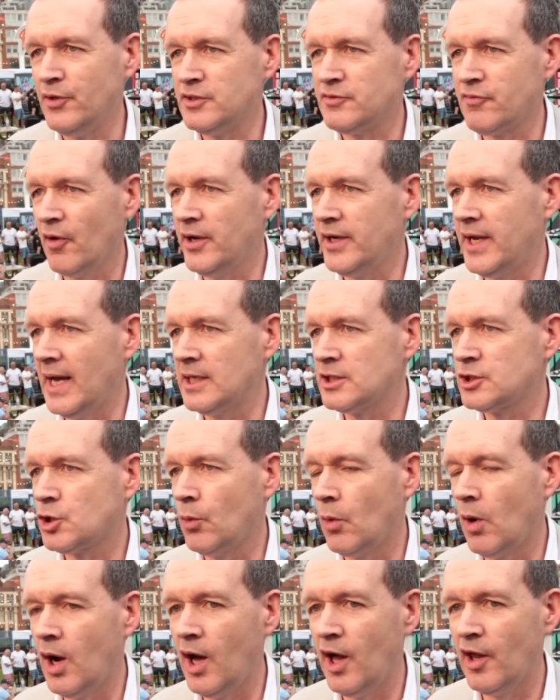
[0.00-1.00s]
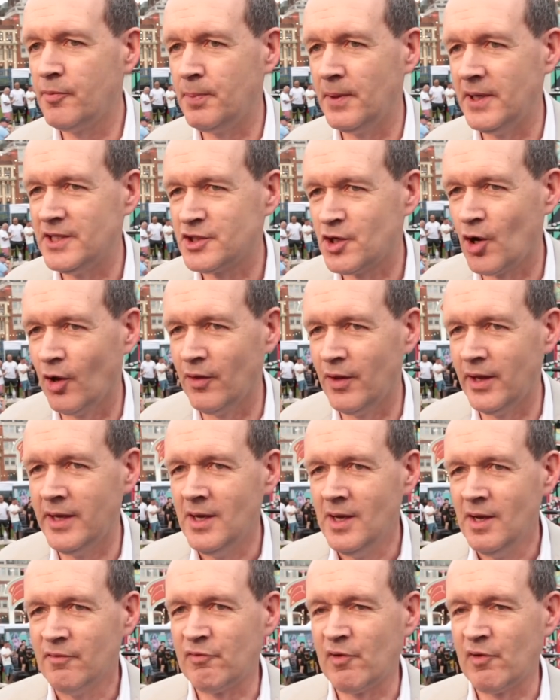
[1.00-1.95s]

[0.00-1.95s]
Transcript: He's very down to earth, but he's got the